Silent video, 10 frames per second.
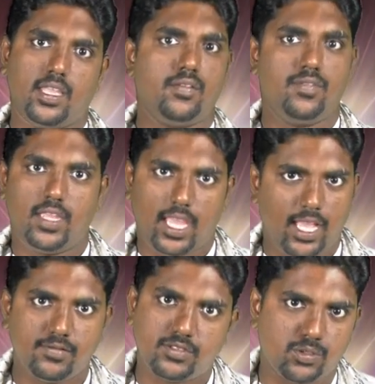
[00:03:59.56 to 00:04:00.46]
If we
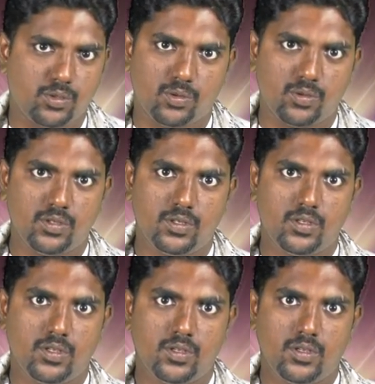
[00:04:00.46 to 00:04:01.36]
have so,
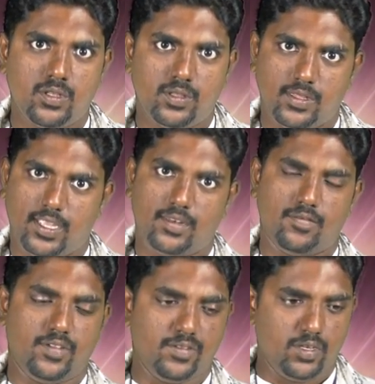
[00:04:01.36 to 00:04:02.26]

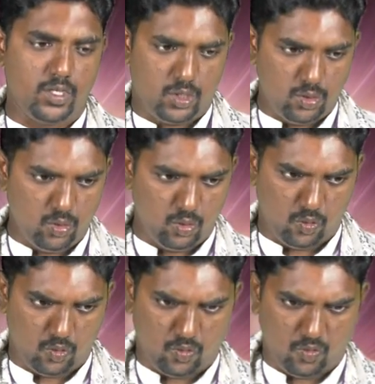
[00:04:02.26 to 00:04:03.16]
then we will do